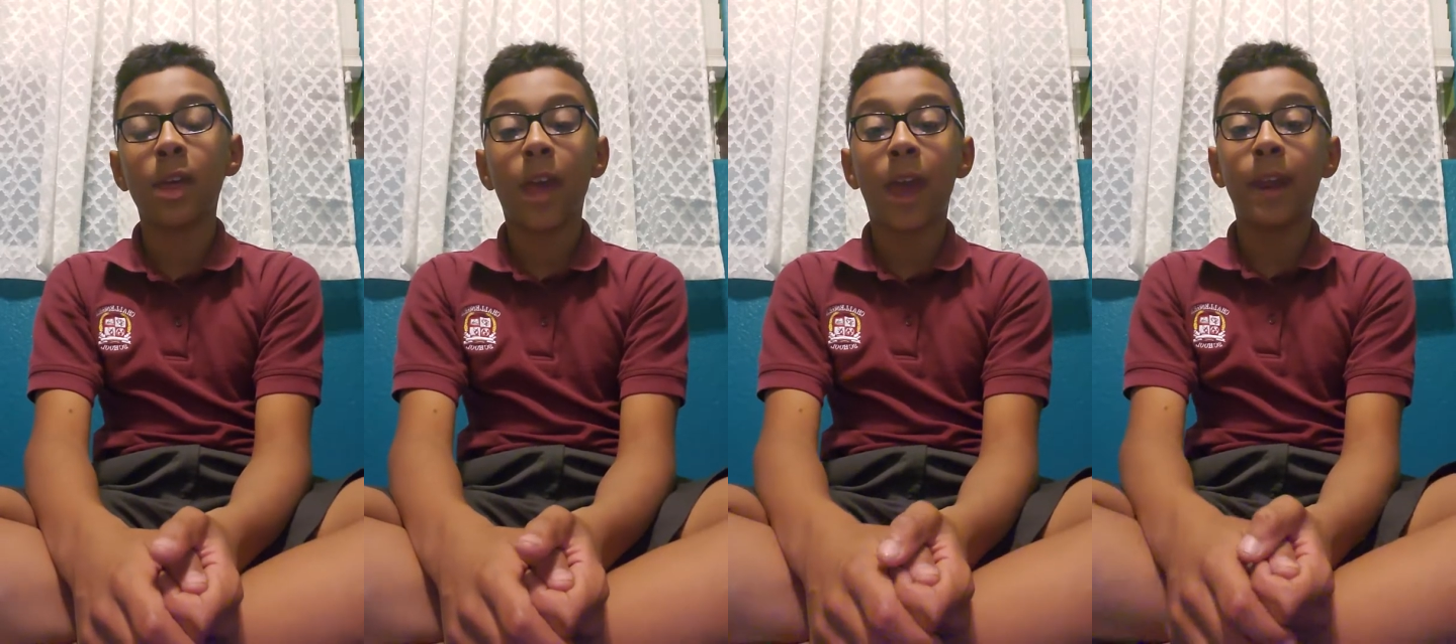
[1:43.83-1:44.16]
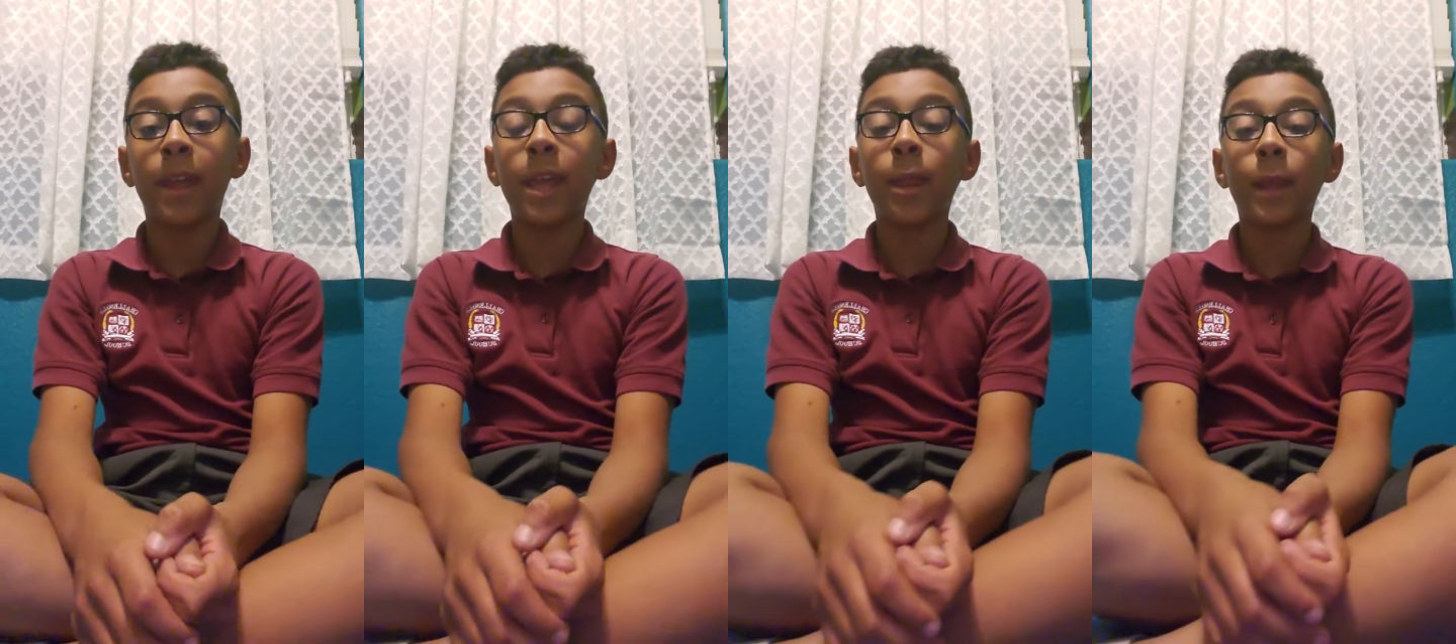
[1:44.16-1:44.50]
And
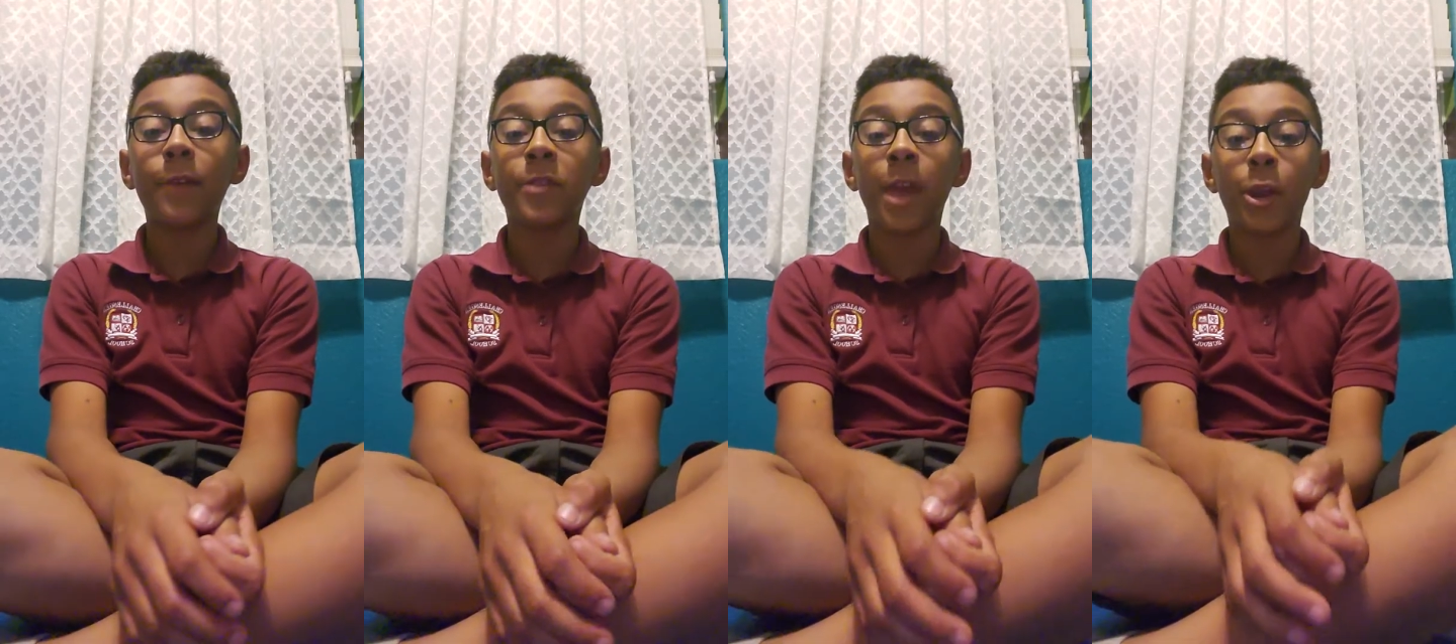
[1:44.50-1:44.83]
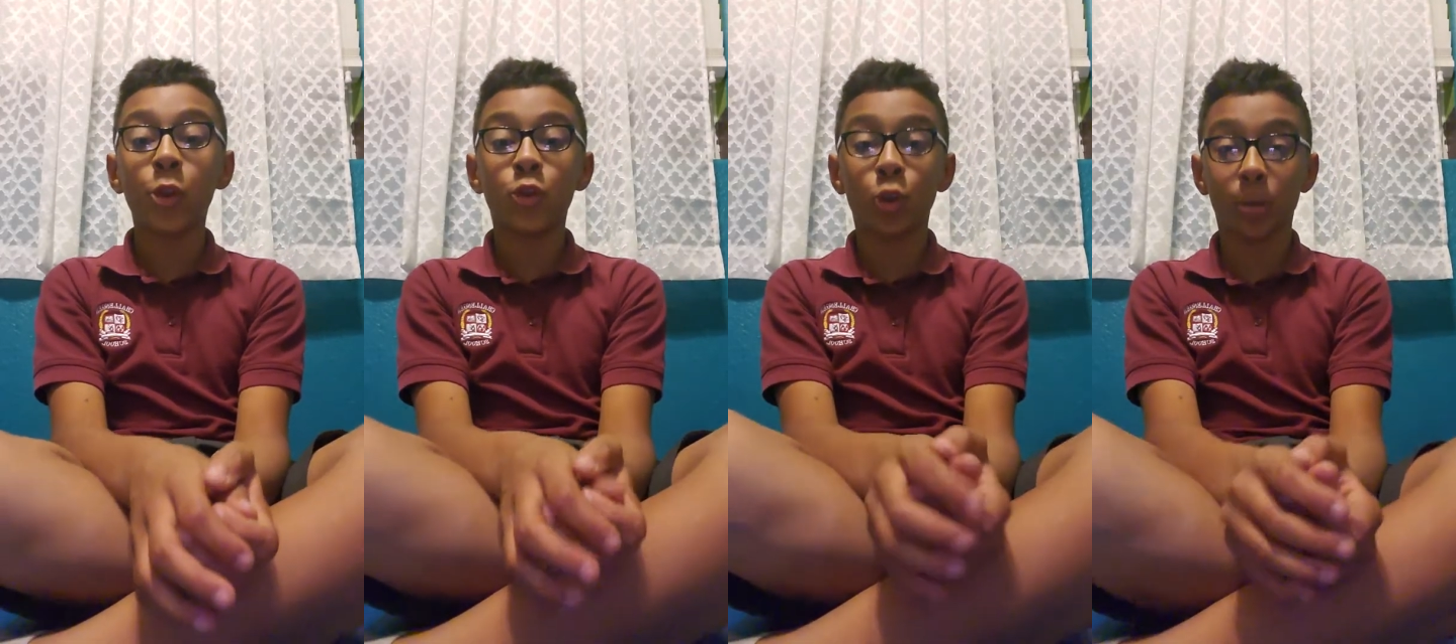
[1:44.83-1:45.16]
he lived
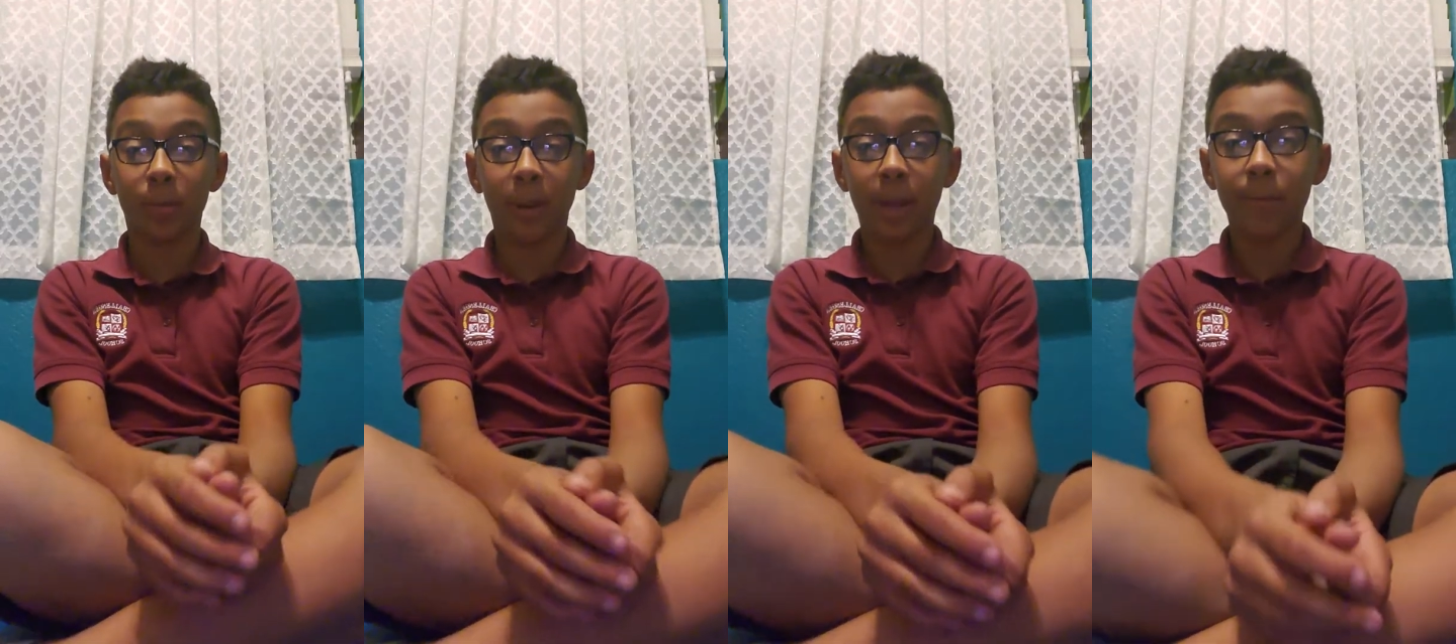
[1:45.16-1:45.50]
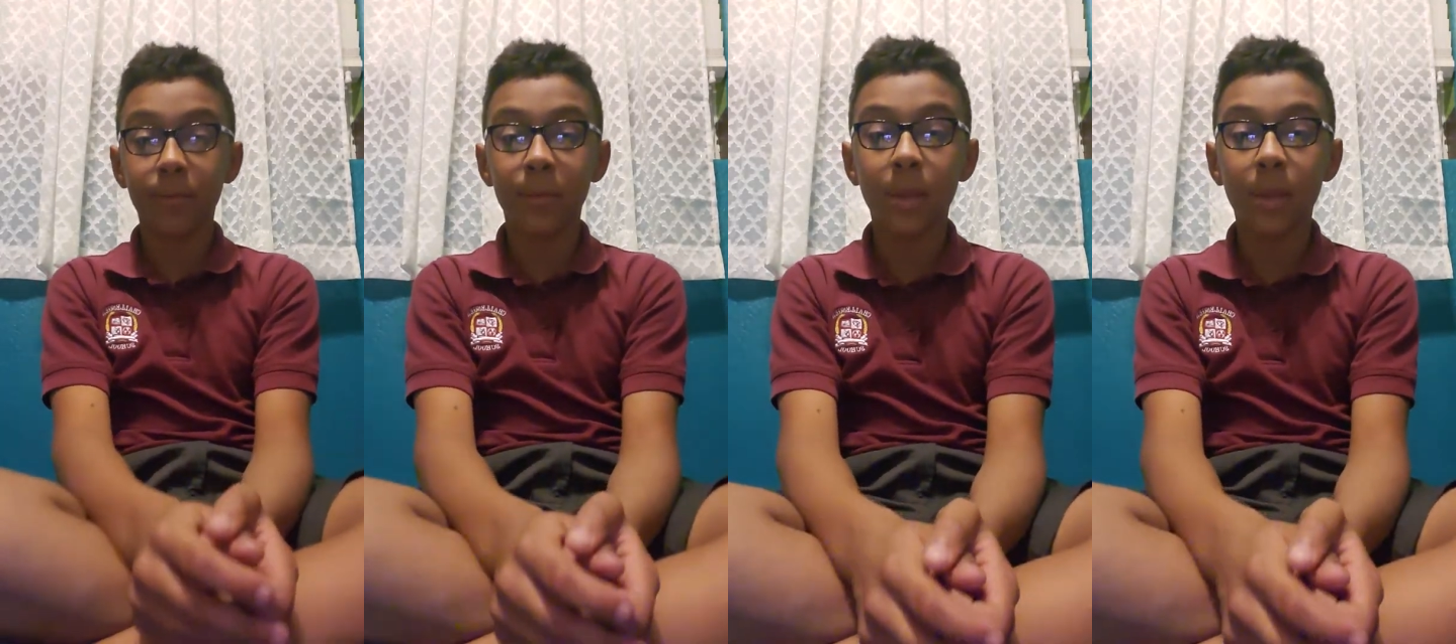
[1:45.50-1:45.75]
in Germany.